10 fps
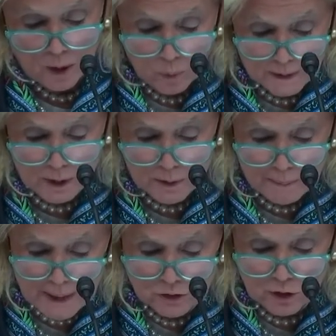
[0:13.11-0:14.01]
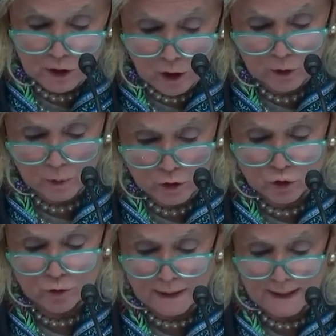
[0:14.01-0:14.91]
What the domestic auto
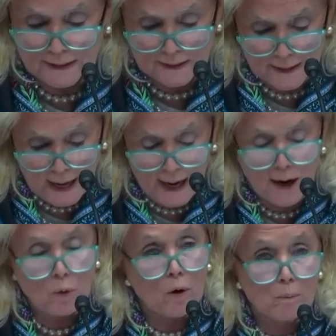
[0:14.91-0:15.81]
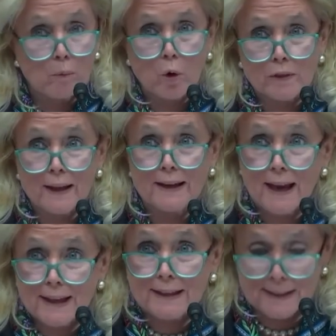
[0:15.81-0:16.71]
industry needs now, more than
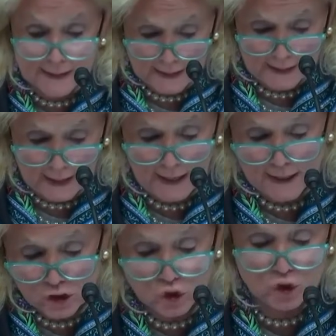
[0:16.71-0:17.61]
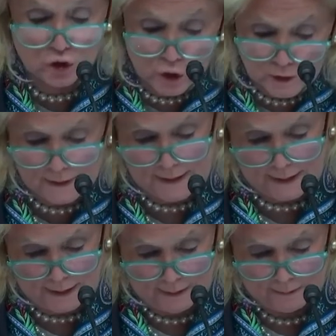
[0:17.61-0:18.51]
anything, is
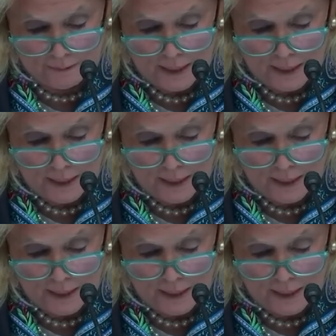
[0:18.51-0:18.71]
certainty.